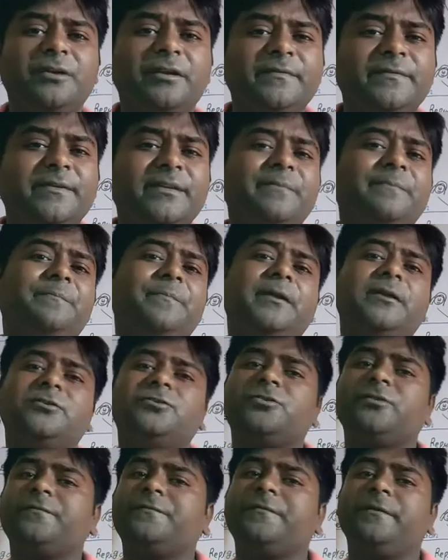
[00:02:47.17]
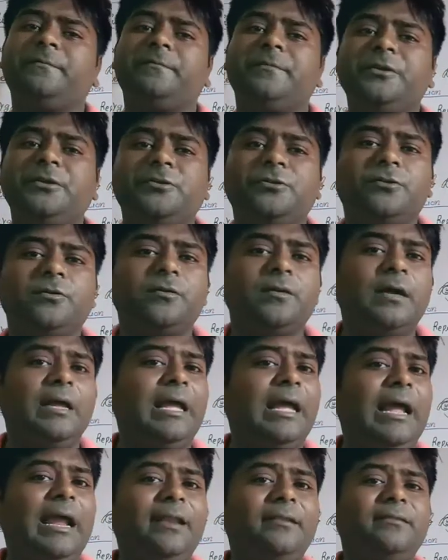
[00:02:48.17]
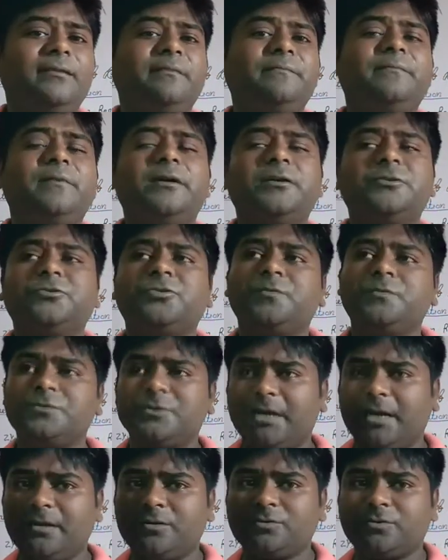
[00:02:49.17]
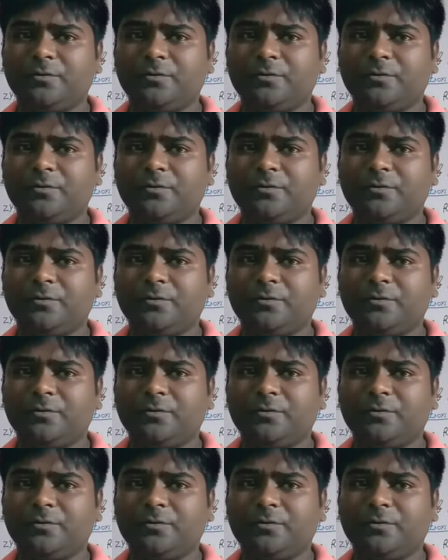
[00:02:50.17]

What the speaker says: development of embryo, and then birth of child.